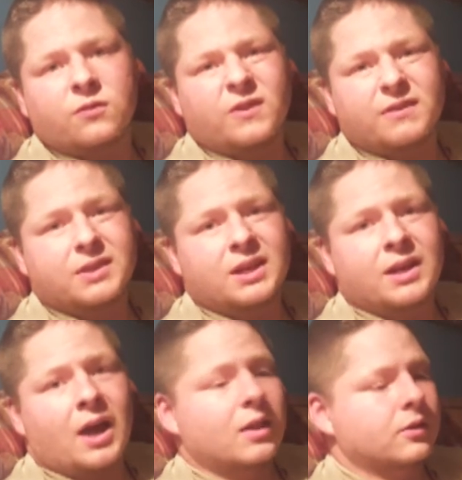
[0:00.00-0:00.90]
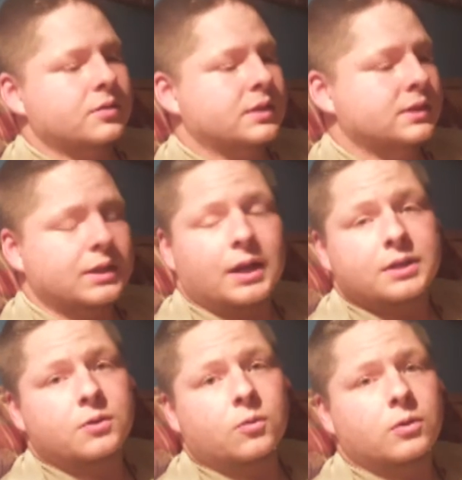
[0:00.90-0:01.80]
$15. It's a
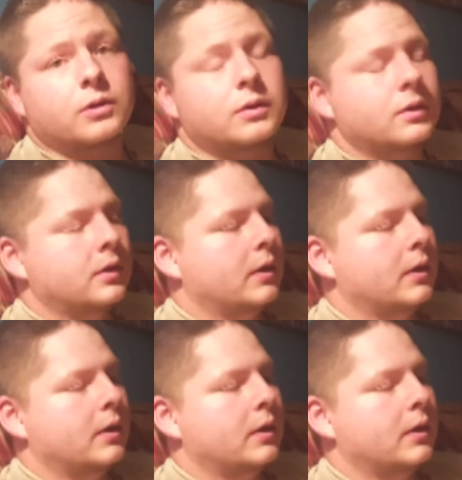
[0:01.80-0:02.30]
nice horn.